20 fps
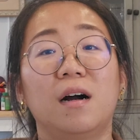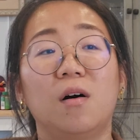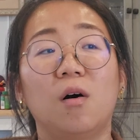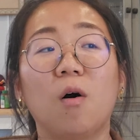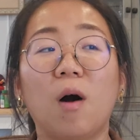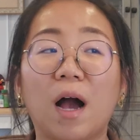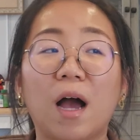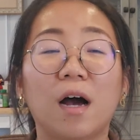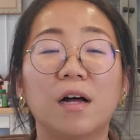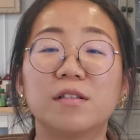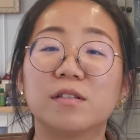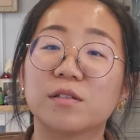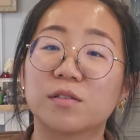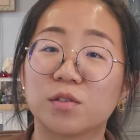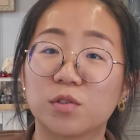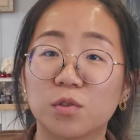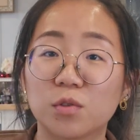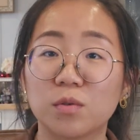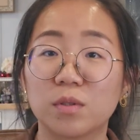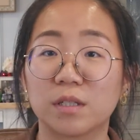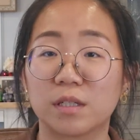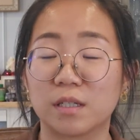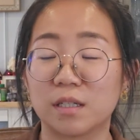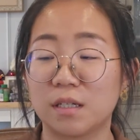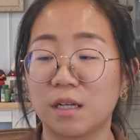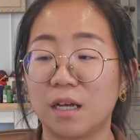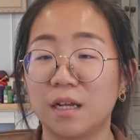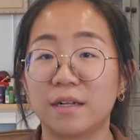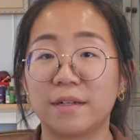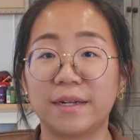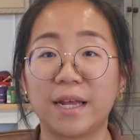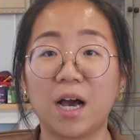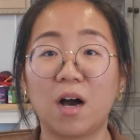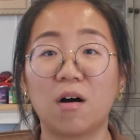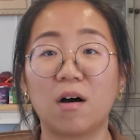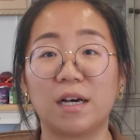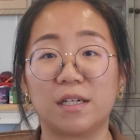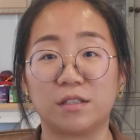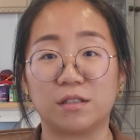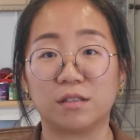I understood it,
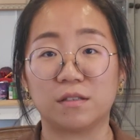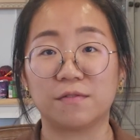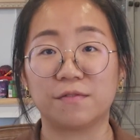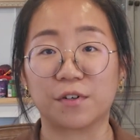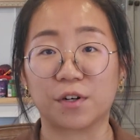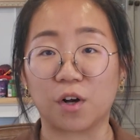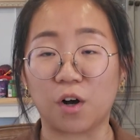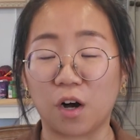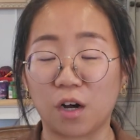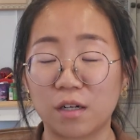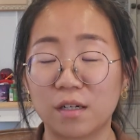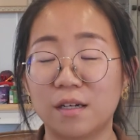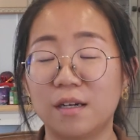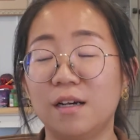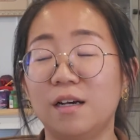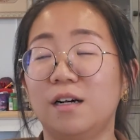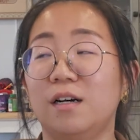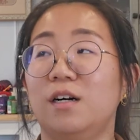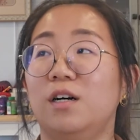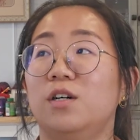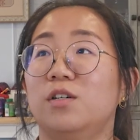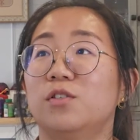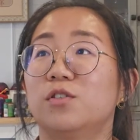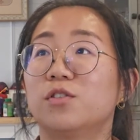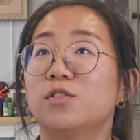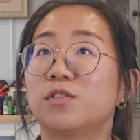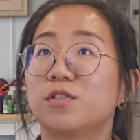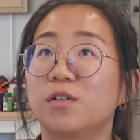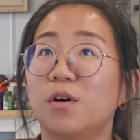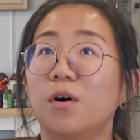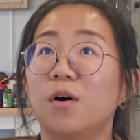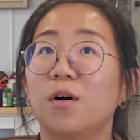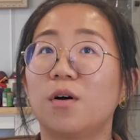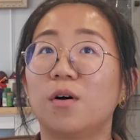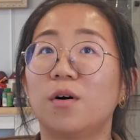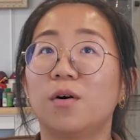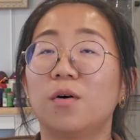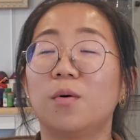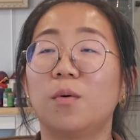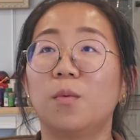now I just forgot.
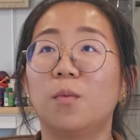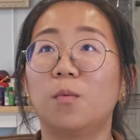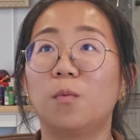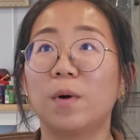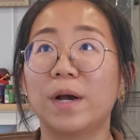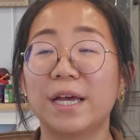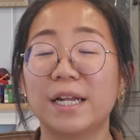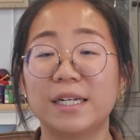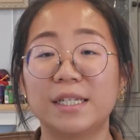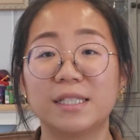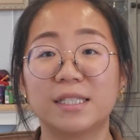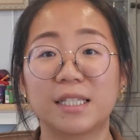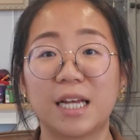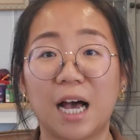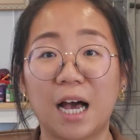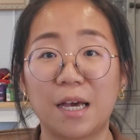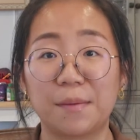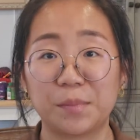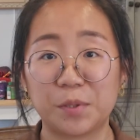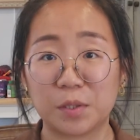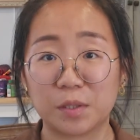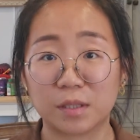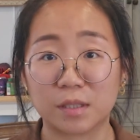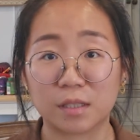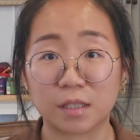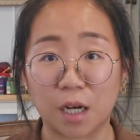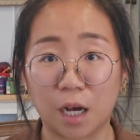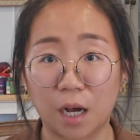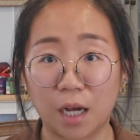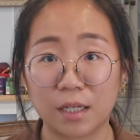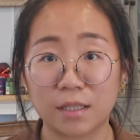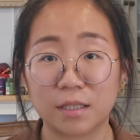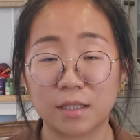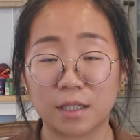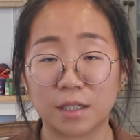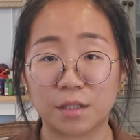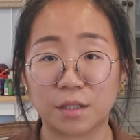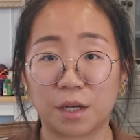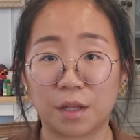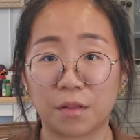So when it's time to start
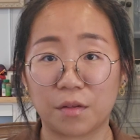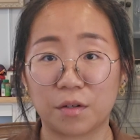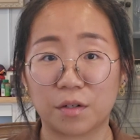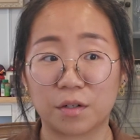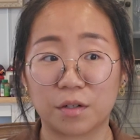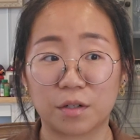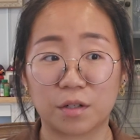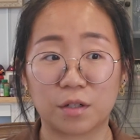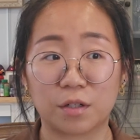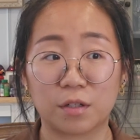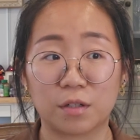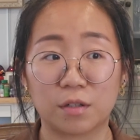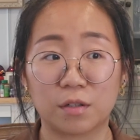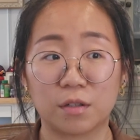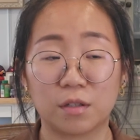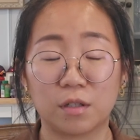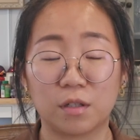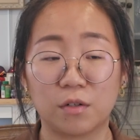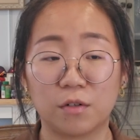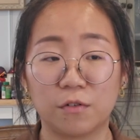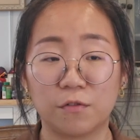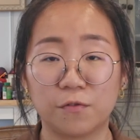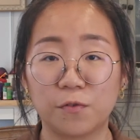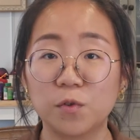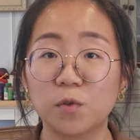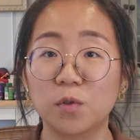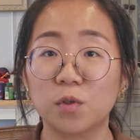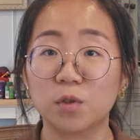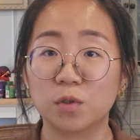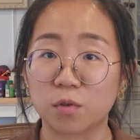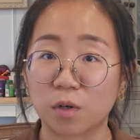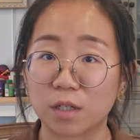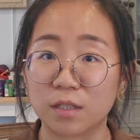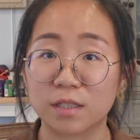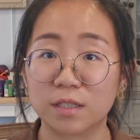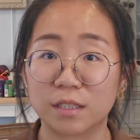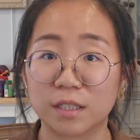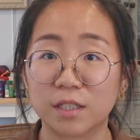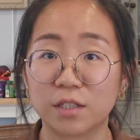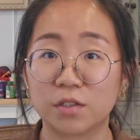another full
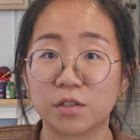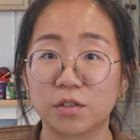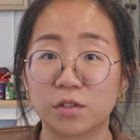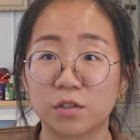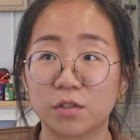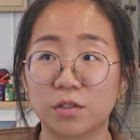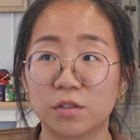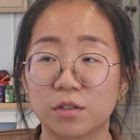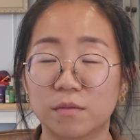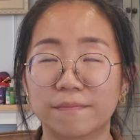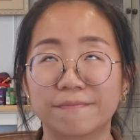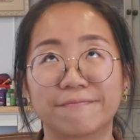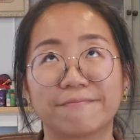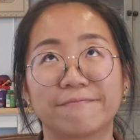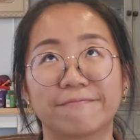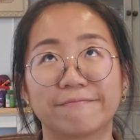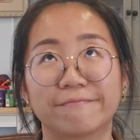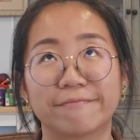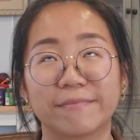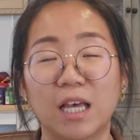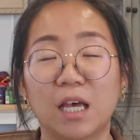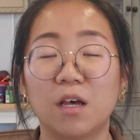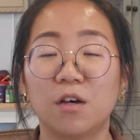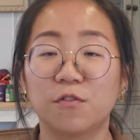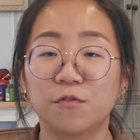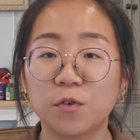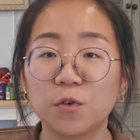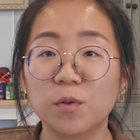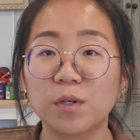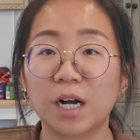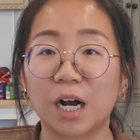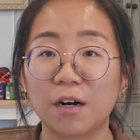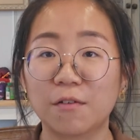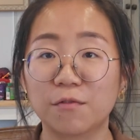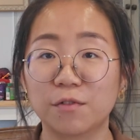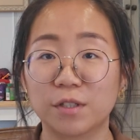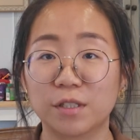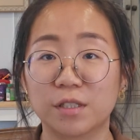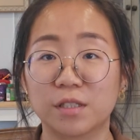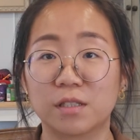cross-stitch, full
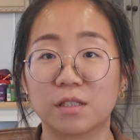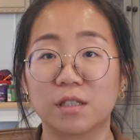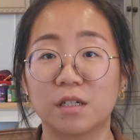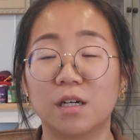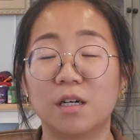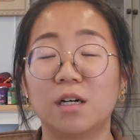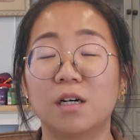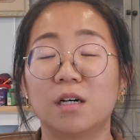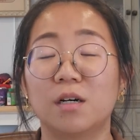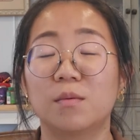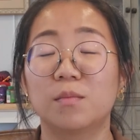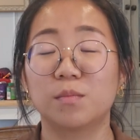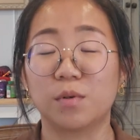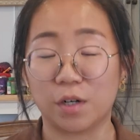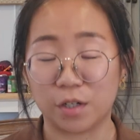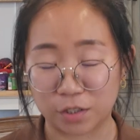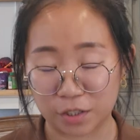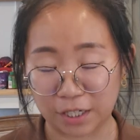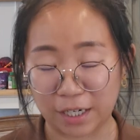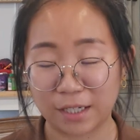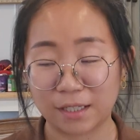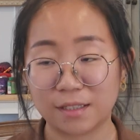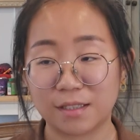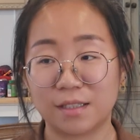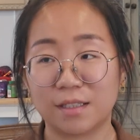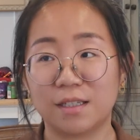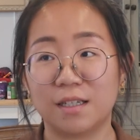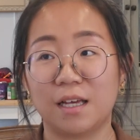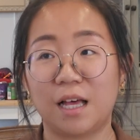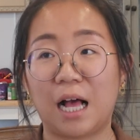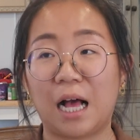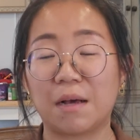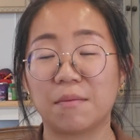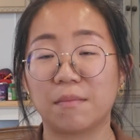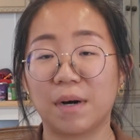coverage project, I